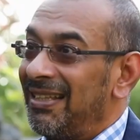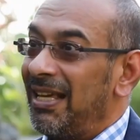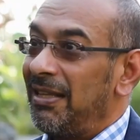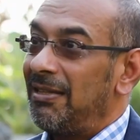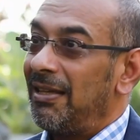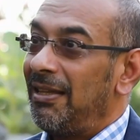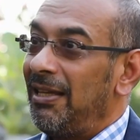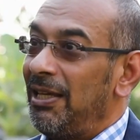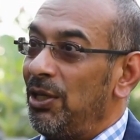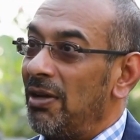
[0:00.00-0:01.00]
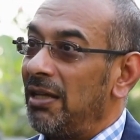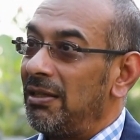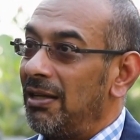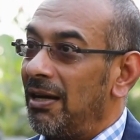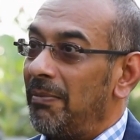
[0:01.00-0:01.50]
that the
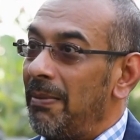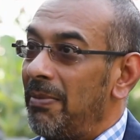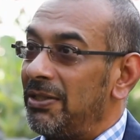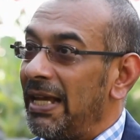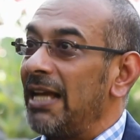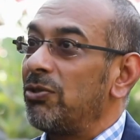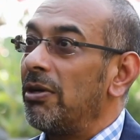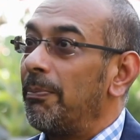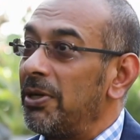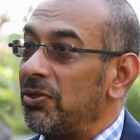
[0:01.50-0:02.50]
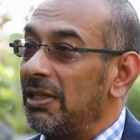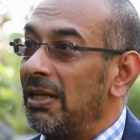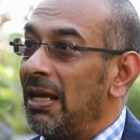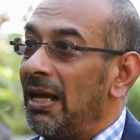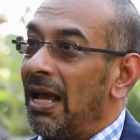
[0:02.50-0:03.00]
United Arab Emirates has on a
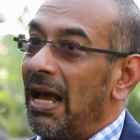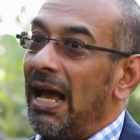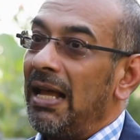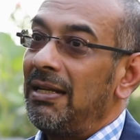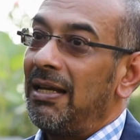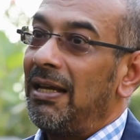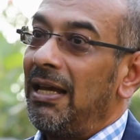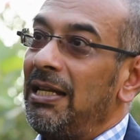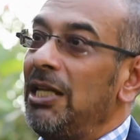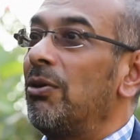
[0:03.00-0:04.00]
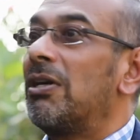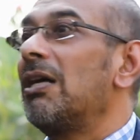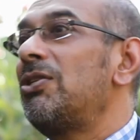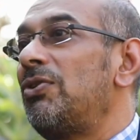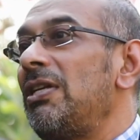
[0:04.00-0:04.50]
person. And
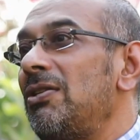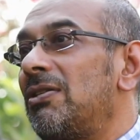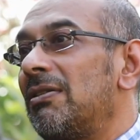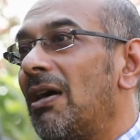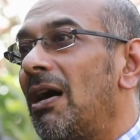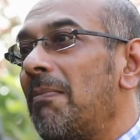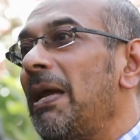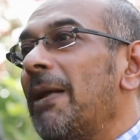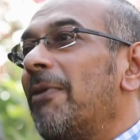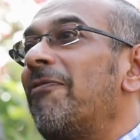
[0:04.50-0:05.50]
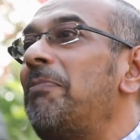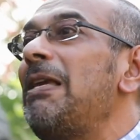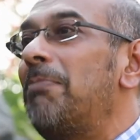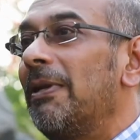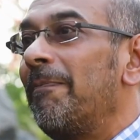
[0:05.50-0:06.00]
countries are made up of
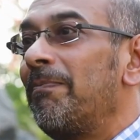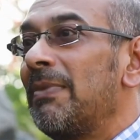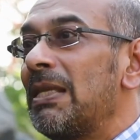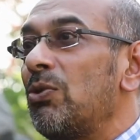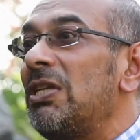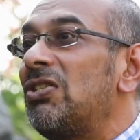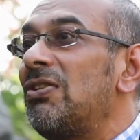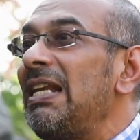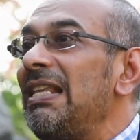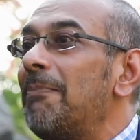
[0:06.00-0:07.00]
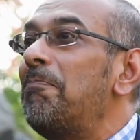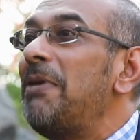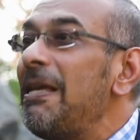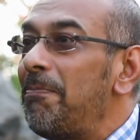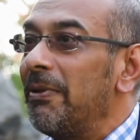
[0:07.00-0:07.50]
people. So it's really the
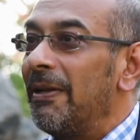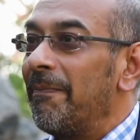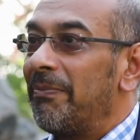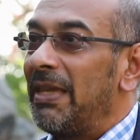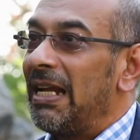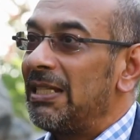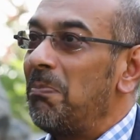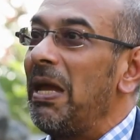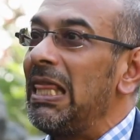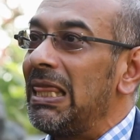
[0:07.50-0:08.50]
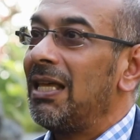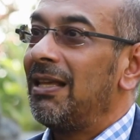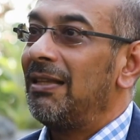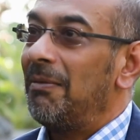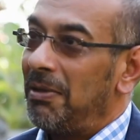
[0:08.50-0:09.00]
people that has made
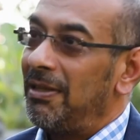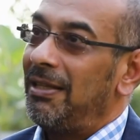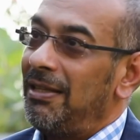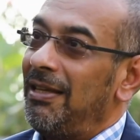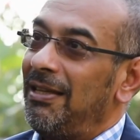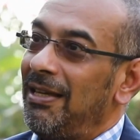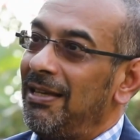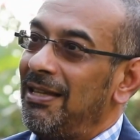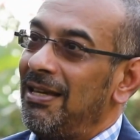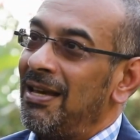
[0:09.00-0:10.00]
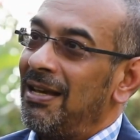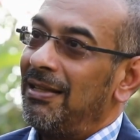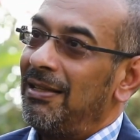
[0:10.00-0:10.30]
the